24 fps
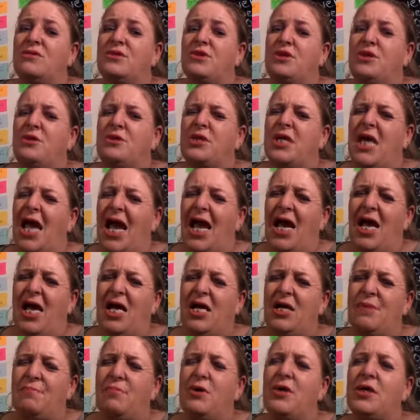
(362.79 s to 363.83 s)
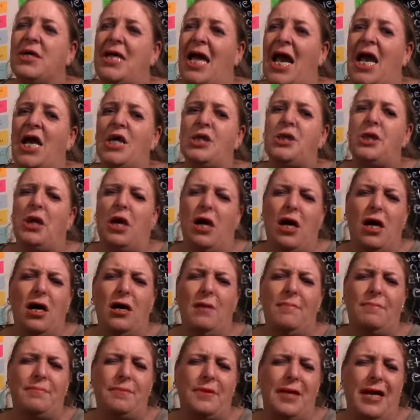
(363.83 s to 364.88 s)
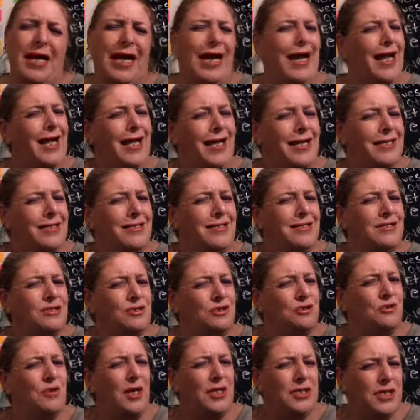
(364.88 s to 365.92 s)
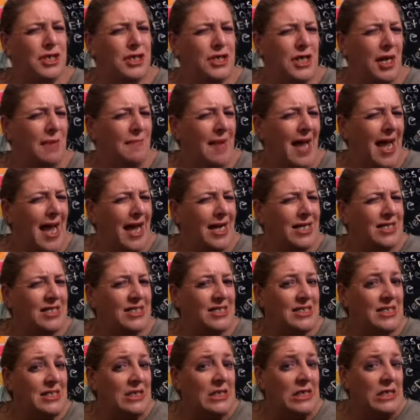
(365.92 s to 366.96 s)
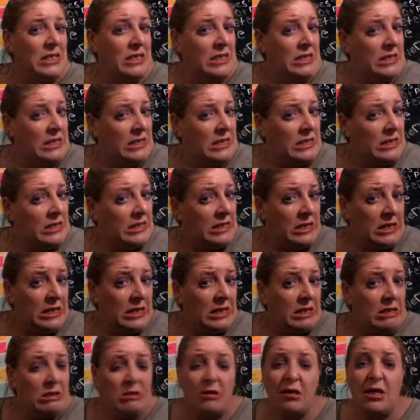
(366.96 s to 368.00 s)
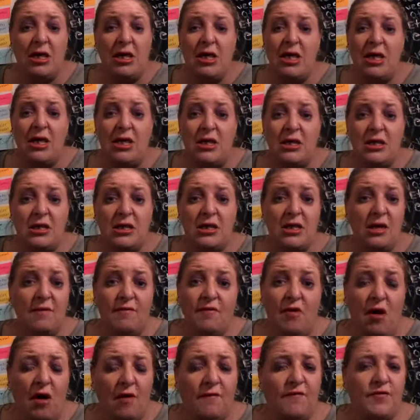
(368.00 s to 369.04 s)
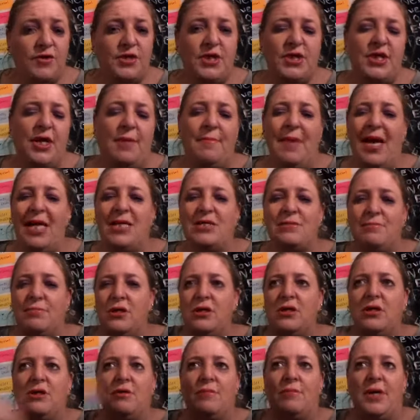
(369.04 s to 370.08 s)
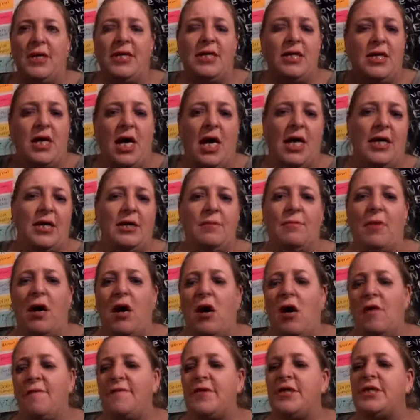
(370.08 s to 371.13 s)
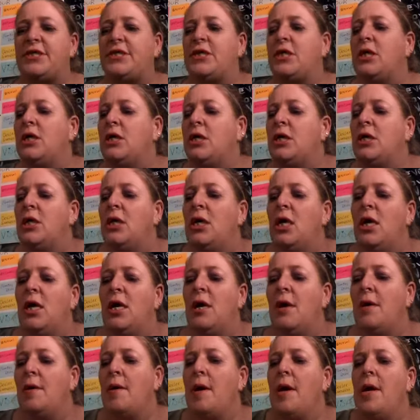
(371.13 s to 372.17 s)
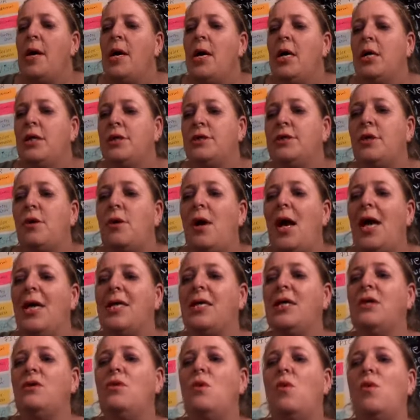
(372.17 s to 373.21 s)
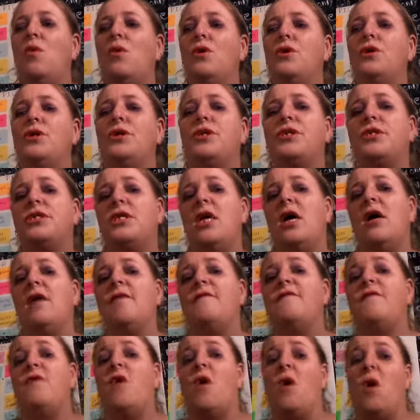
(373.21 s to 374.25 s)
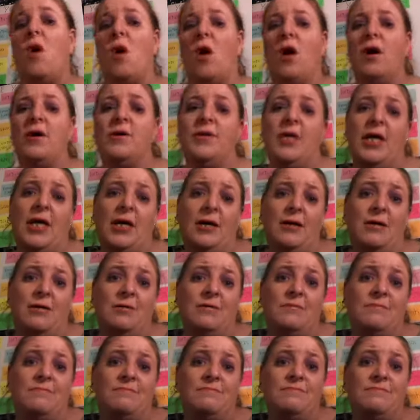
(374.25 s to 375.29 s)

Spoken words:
choose put cash up and do a TJ Maxx. So get a gift card for TJ Maxx and put a little money and hide it in my office. So I can order stuff on there.